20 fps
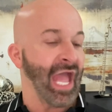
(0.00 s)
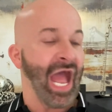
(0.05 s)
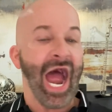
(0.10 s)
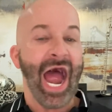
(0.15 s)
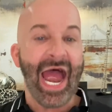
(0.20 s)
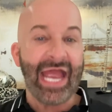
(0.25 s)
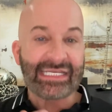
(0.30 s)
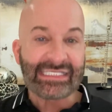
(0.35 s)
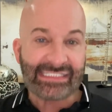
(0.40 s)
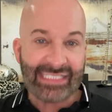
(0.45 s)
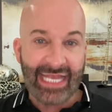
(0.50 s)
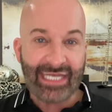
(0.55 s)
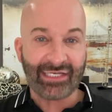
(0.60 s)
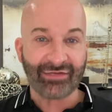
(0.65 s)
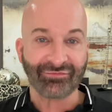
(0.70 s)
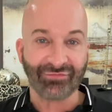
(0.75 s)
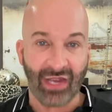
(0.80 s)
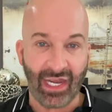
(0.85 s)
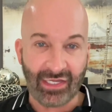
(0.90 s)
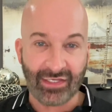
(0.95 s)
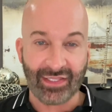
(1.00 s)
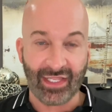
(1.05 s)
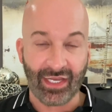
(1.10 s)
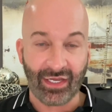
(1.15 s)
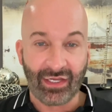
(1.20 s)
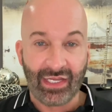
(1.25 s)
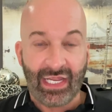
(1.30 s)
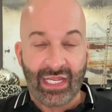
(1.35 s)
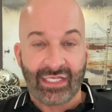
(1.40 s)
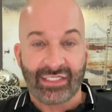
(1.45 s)
I sanctified
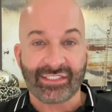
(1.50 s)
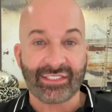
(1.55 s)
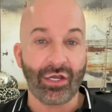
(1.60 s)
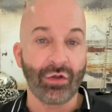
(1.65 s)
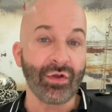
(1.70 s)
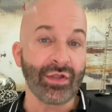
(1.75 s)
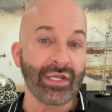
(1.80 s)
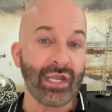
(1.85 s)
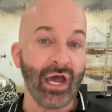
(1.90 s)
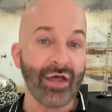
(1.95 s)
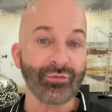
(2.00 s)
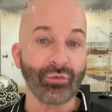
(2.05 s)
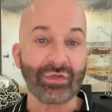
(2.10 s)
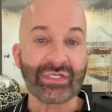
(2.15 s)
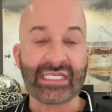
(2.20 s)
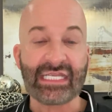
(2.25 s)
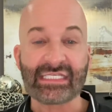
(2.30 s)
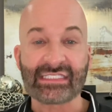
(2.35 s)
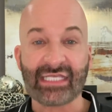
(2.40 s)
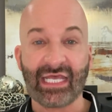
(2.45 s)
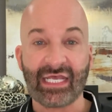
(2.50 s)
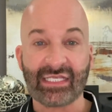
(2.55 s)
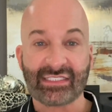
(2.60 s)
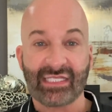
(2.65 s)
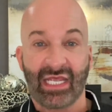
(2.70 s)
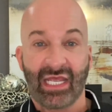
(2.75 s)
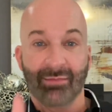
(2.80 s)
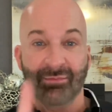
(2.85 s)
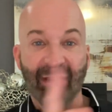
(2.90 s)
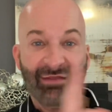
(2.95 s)
thee. So in other words, he says,
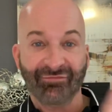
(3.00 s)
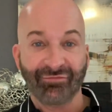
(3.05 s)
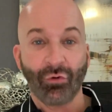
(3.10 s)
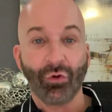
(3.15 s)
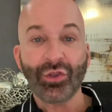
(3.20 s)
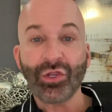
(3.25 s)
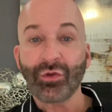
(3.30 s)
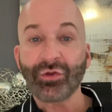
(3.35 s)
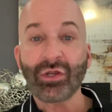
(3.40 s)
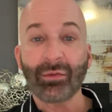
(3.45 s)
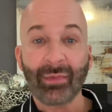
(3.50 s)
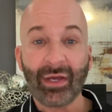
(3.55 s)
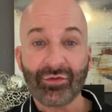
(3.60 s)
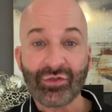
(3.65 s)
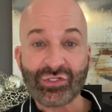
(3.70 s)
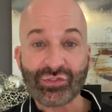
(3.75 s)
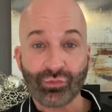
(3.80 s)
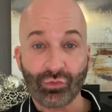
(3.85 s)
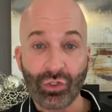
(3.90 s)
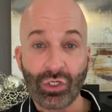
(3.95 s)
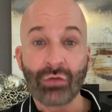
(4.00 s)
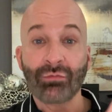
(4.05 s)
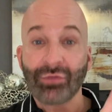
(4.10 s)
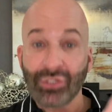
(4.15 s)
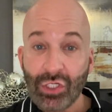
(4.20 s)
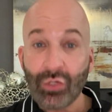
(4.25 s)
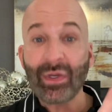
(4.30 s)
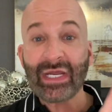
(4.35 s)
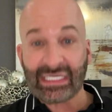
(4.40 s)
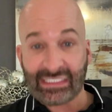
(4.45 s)
before you in your mother's womb,
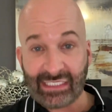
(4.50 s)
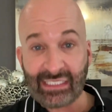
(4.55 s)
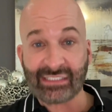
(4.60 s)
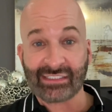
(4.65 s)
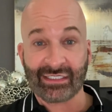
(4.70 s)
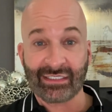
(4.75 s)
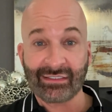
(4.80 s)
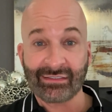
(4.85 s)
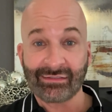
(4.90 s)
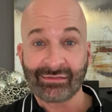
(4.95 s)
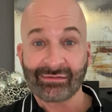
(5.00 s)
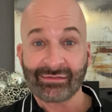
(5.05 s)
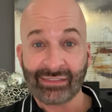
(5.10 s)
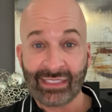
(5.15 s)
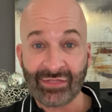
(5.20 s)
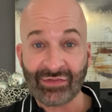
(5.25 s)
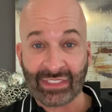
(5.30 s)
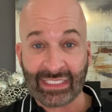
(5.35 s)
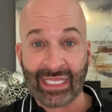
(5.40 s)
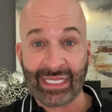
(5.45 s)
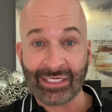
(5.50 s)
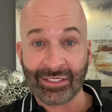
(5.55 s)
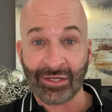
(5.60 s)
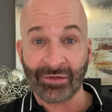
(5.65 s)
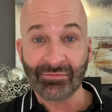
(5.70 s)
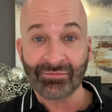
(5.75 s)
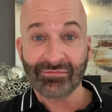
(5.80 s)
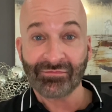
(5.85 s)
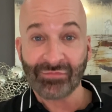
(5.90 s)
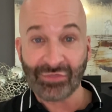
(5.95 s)
you existed in the
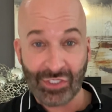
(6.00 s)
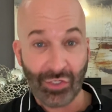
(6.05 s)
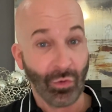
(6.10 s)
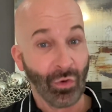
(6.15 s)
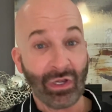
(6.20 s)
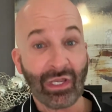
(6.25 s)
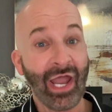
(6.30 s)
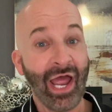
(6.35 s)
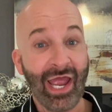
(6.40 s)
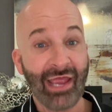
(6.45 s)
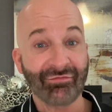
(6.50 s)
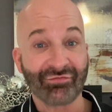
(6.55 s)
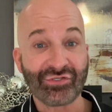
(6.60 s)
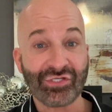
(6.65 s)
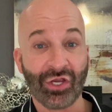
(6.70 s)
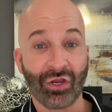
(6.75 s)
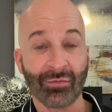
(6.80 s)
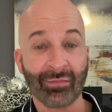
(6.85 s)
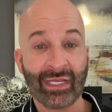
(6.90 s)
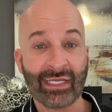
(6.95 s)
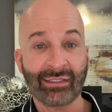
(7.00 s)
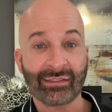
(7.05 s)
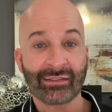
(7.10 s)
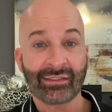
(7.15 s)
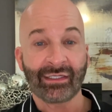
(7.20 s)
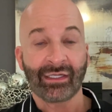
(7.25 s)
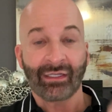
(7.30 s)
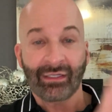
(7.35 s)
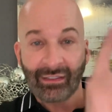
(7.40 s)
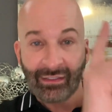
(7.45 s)
kingdom. You were alive, Jeremy.
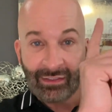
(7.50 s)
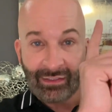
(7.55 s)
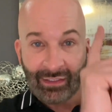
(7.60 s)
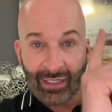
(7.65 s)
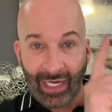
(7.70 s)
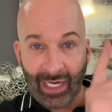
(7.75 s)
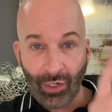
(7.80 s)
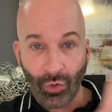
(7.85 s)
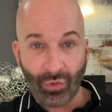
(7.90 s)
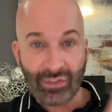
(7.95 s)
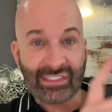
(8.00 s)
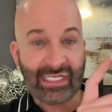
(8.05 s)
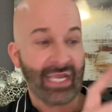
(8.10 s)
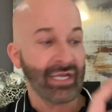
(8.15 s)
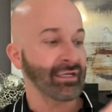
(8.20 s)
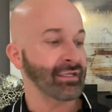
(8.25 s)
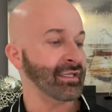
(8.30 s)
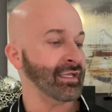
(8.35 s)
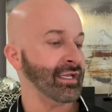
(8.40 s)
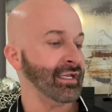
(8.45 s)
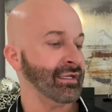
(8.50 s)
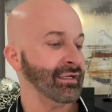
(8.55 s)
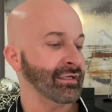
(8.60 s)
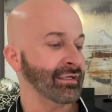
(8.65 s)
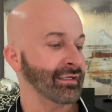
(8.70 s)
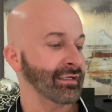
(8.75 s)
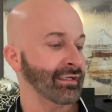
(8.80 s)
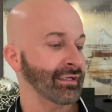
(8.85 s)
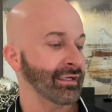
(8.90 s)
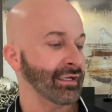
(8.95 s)
I ordained thee.
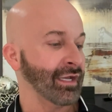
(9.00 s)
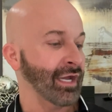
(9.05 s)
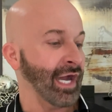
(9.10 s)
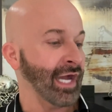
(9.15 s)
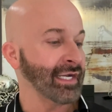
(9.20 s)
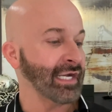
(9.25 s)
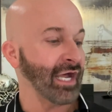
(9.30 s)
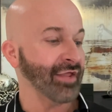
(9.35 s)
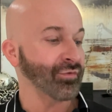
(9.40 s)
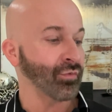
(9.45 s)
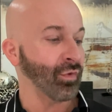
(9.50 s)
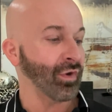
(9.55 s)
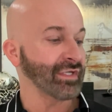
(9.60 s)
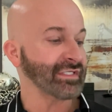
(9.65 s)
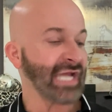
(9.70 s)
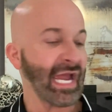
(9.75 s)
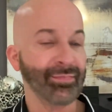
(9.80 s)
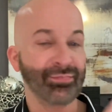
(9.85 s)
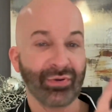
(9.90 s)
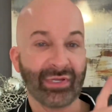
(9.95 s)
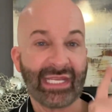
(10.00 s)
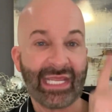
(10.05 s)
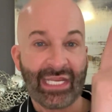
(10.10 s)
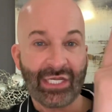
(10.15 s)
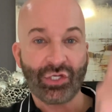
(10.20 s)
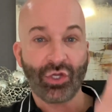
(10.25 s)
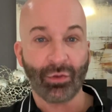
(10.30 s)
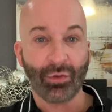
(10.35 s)
In other words, I put in your